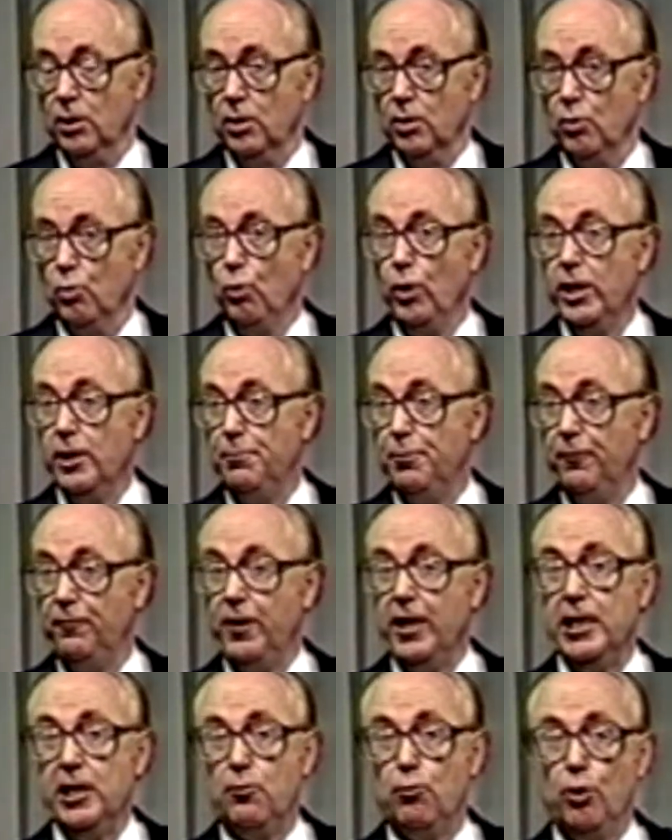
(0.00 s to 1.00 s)
What a
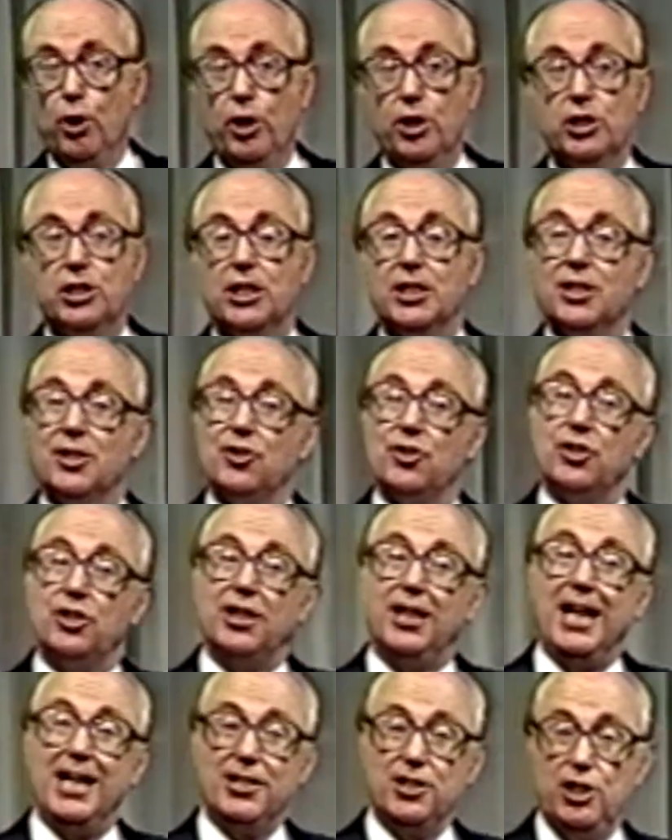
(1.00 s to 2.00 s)
prophetic word
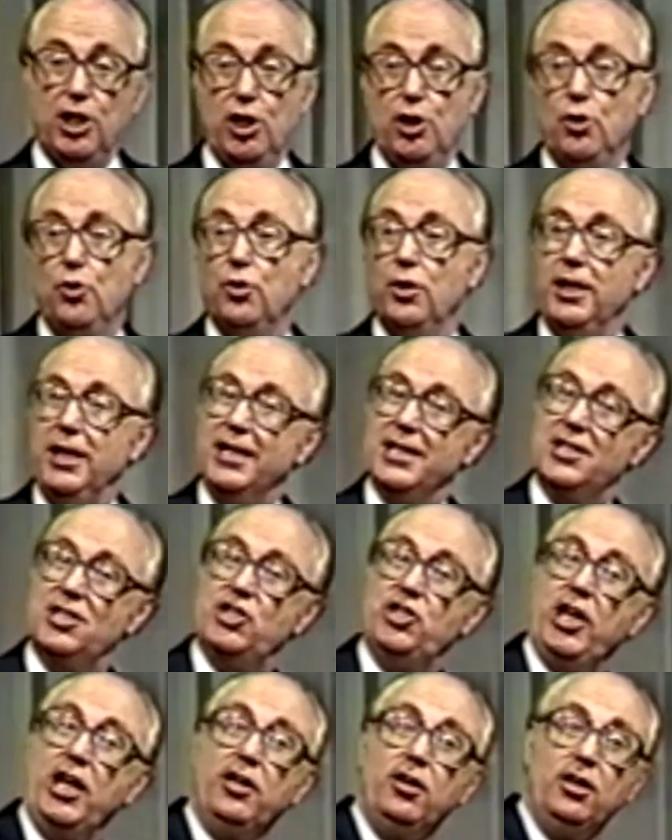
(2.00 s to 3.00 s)
can do is
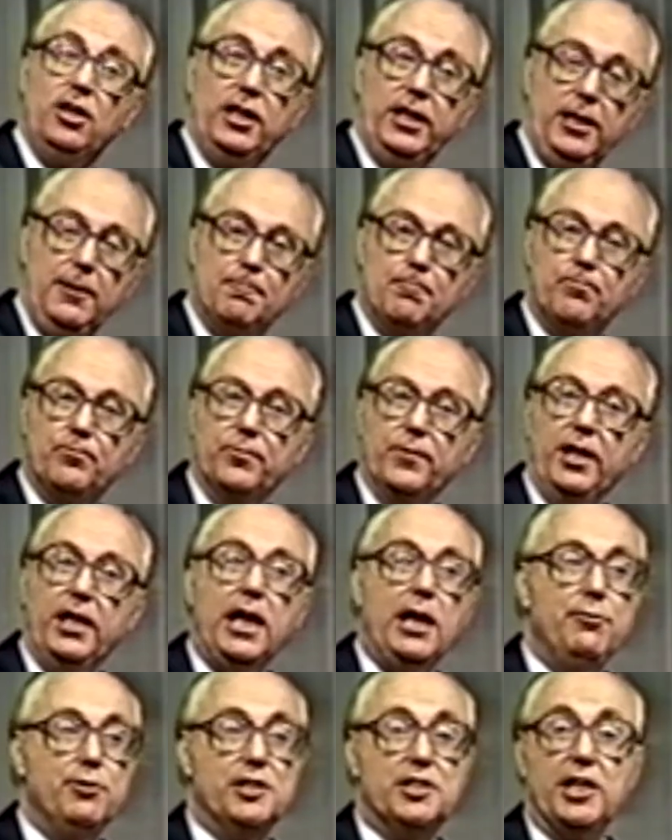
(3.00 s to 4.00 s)
generally, and I
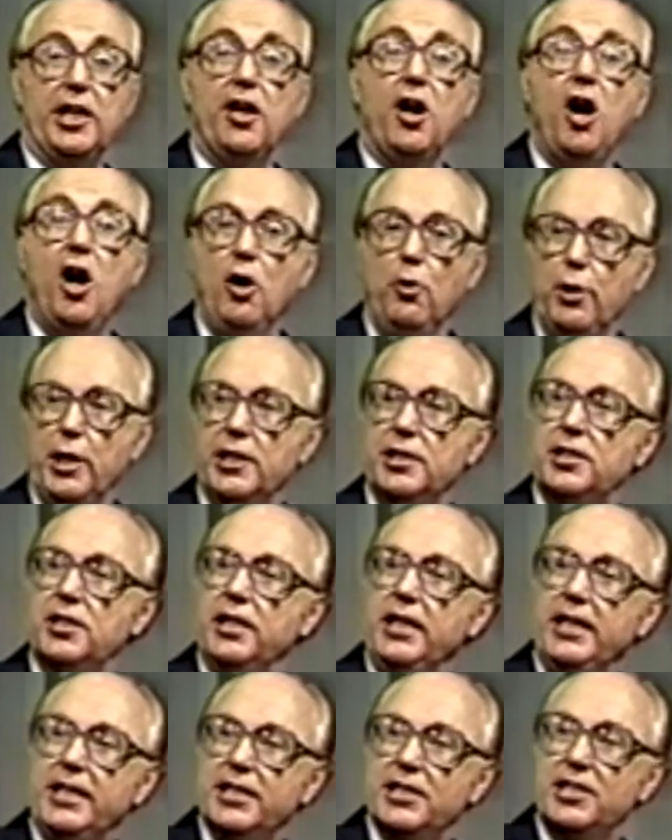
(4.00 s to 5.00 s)
would say always,
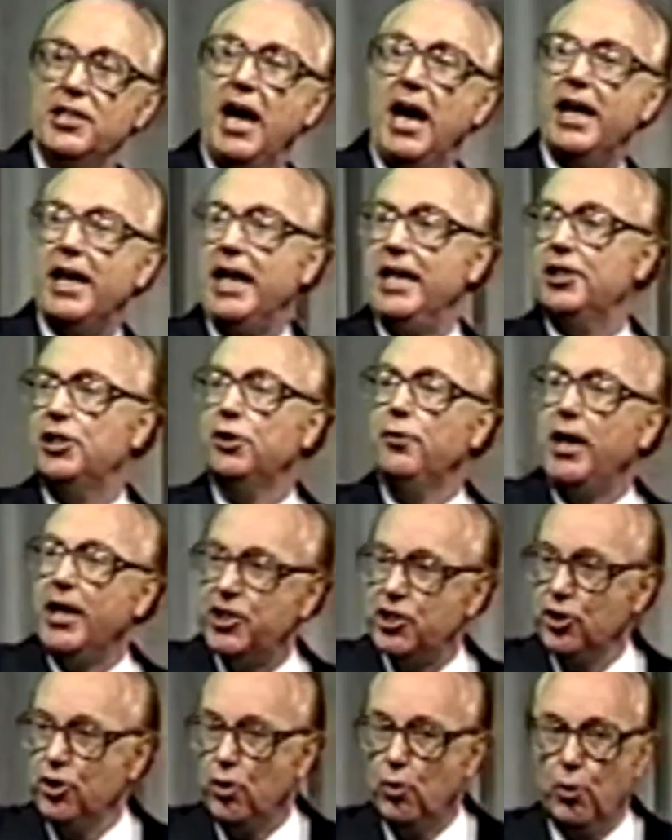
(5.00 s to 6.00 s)
it is not a
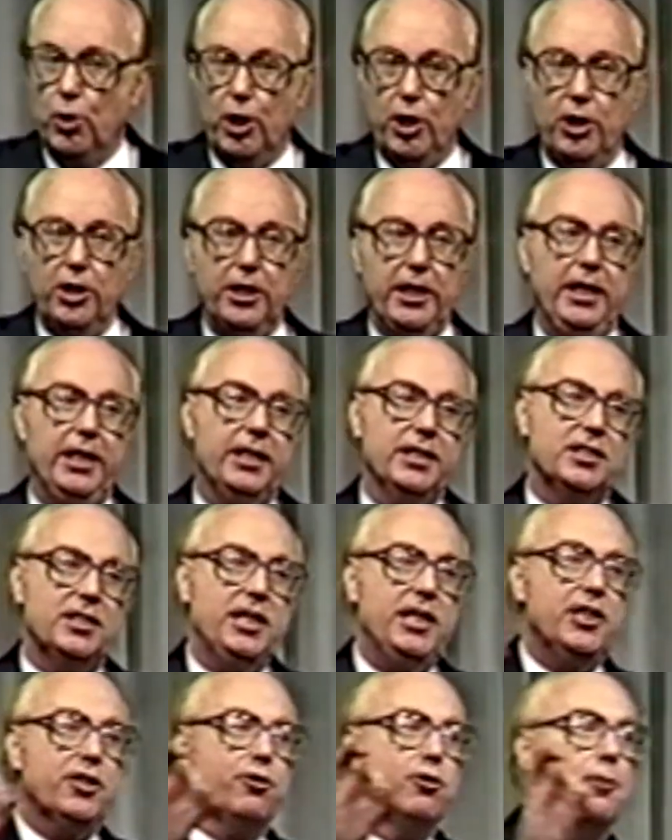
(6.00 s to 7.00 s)
directional word, it is
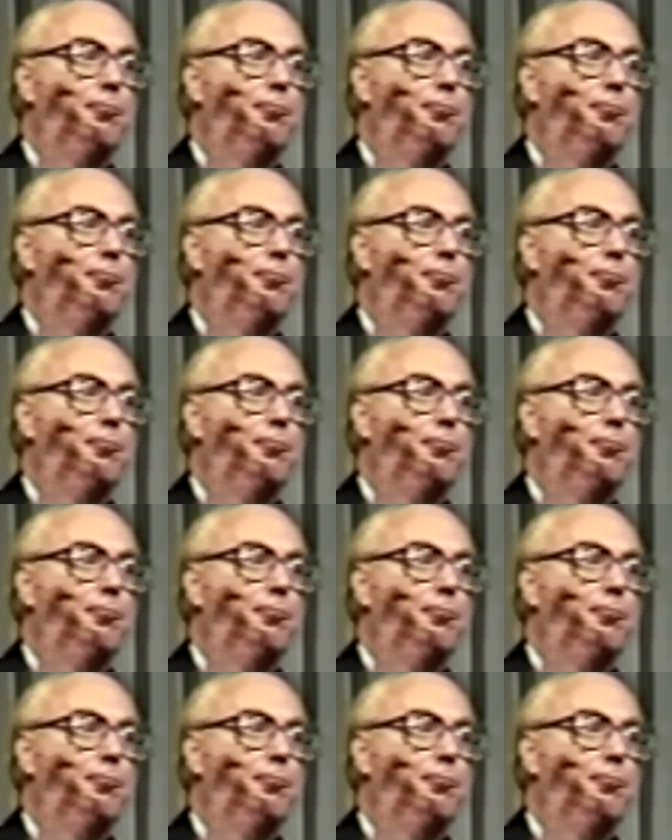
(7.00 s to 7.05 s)
either a